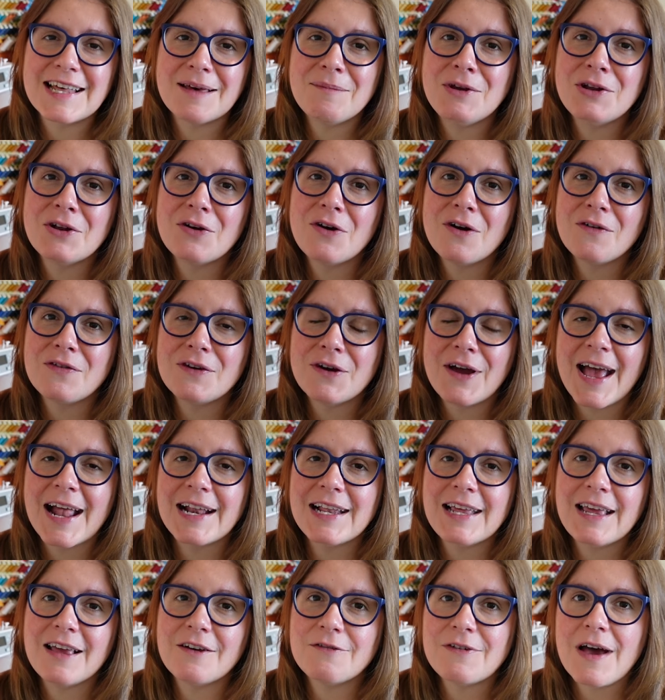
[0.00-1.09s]
Let me know if there are
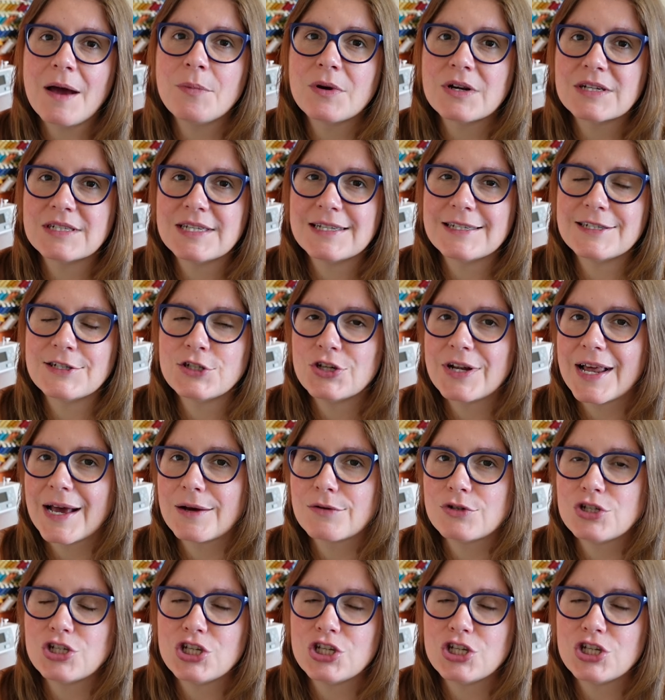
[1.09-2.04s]
any fabrics that stood out